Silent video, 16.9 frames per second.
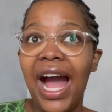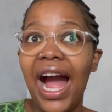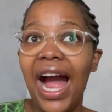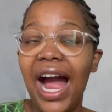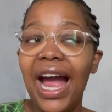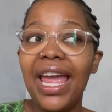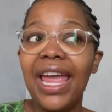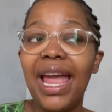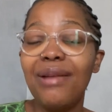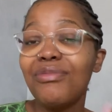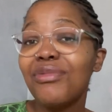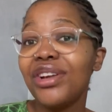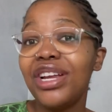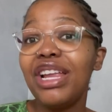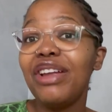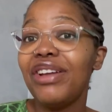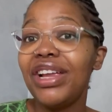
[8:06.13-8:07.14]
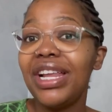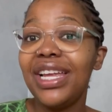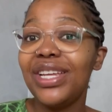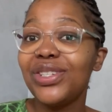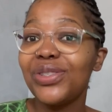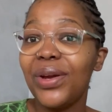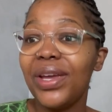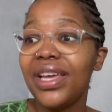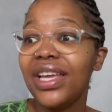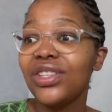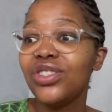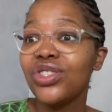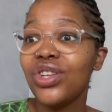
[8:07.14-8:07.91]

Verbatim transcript: I am really, really enjoying it.